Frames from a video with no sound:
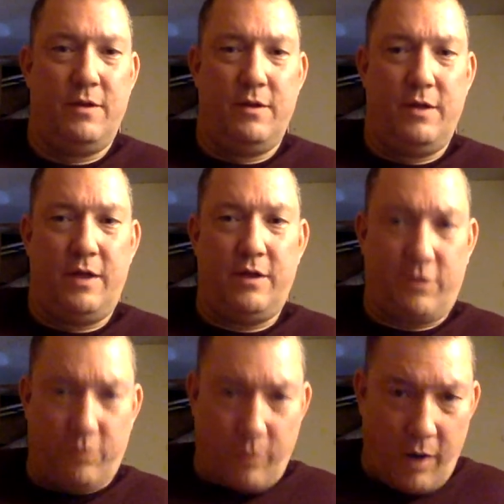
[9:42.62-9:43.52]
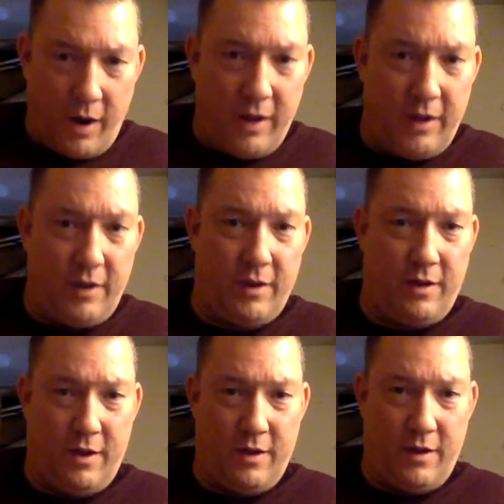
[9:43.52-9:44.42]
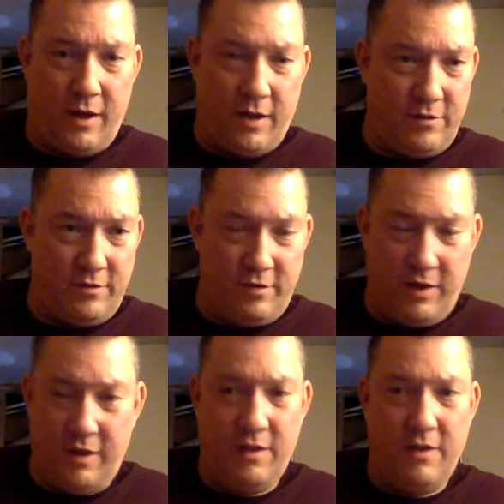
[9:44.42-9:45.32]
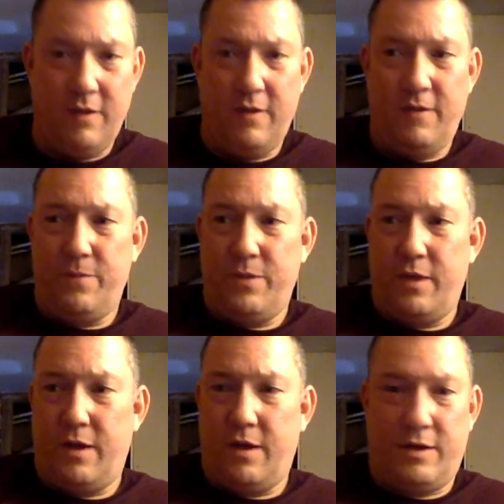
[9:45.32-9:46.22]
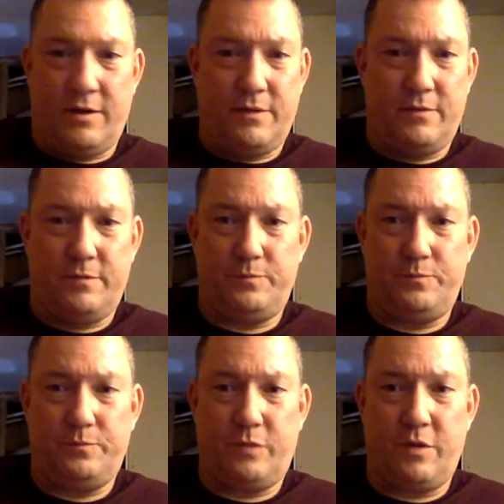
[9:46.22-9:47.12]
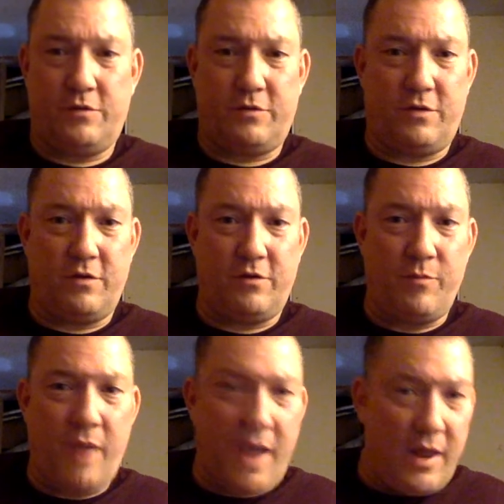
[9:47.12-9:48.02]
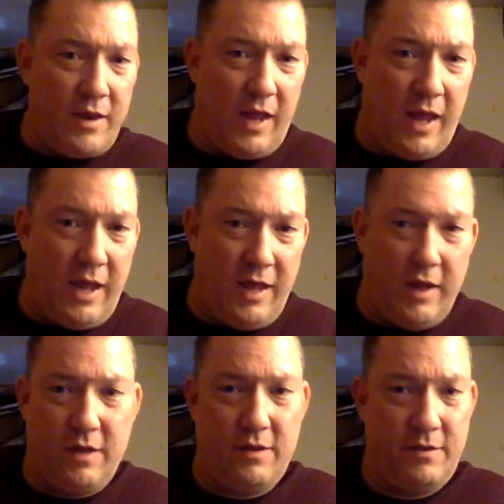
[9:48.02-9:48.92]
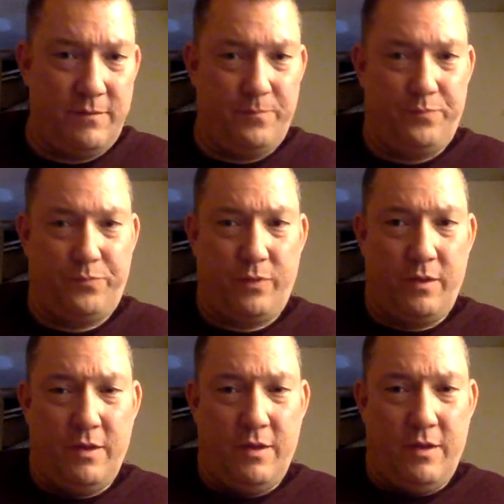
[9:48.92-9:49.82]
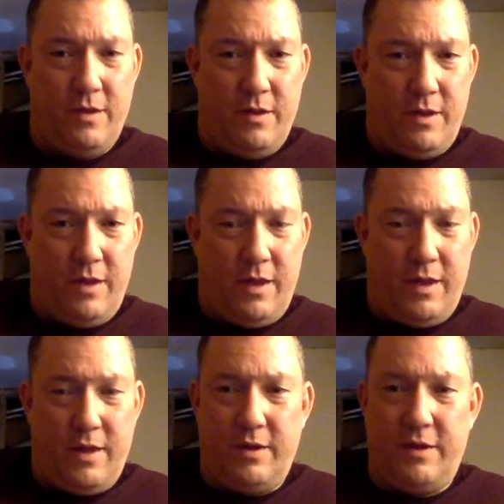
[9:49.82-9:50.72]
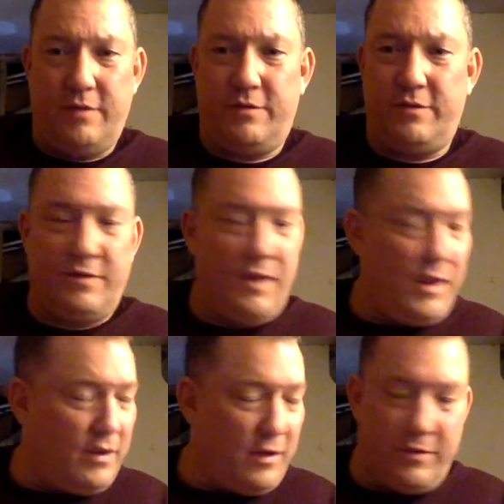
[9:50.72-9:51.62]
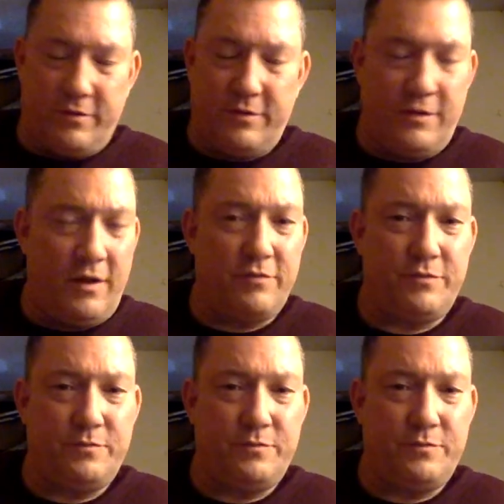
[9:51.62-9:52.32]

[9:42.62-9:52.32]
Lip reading: and they're crying, and I can see there's a man hanging, and he's seeing all this stuff.